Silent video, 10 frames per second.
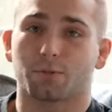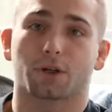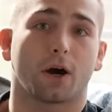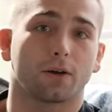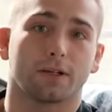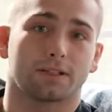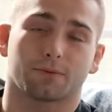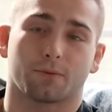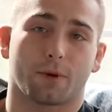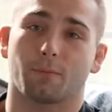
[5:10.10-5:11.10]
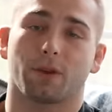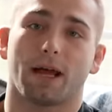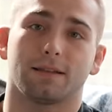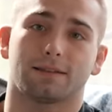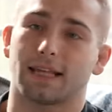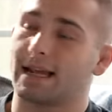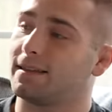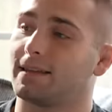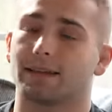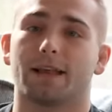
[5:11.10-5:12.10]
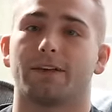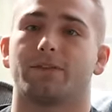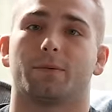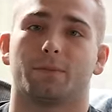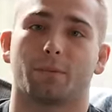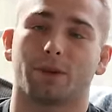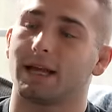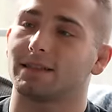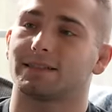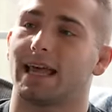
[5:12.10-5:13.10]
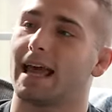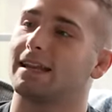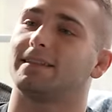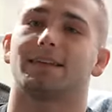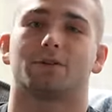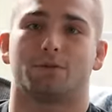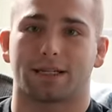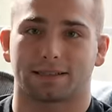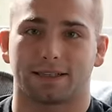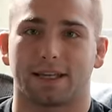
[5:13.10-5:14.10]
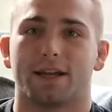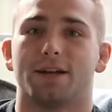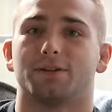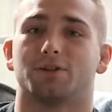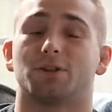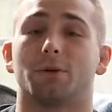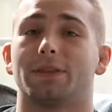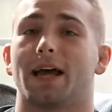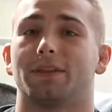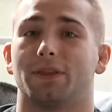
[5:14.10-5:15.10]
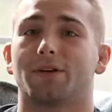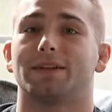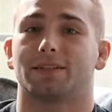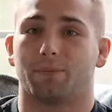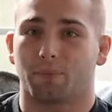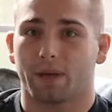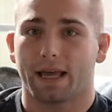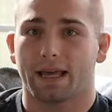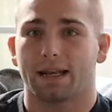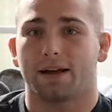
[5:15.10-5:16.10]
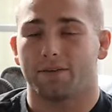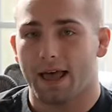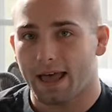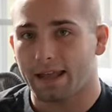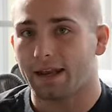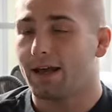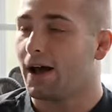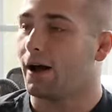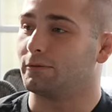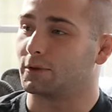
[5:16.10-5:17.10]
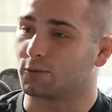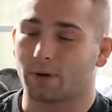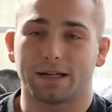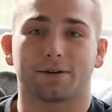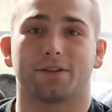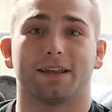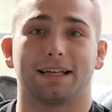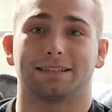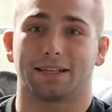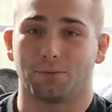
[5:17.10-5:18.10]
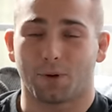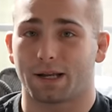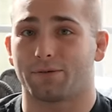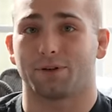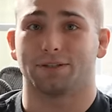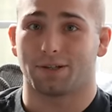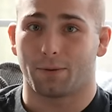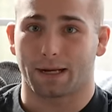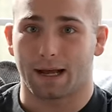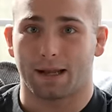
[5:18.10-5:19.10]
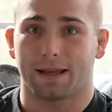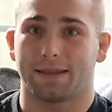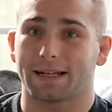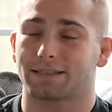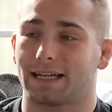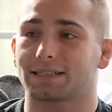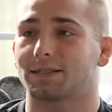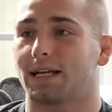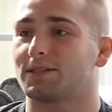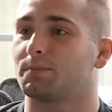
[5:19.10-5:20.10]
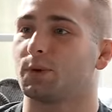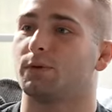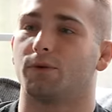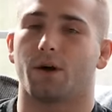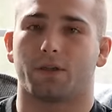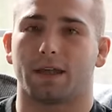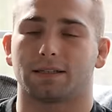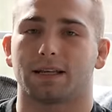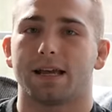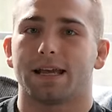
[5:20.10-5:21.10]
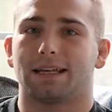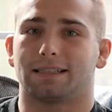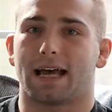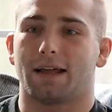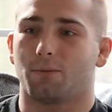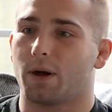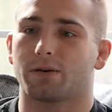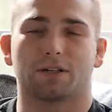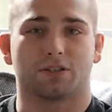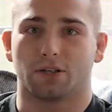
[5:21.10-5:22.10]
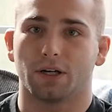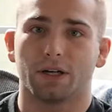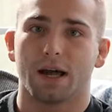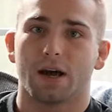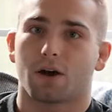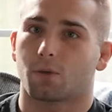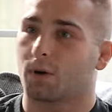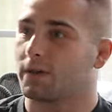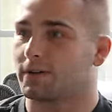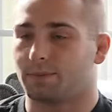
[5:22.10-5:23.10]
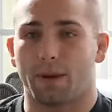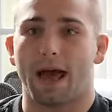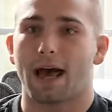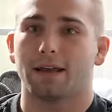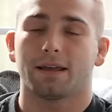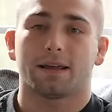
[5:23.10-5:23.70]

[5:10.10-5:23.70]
regardless, applying this to anything in life, applying this to anything in wrestling, just knowing that there is a plan ahead of greater things than whatever is going on. And that's the beauty of all things, is that whether it's good or whether it's bad,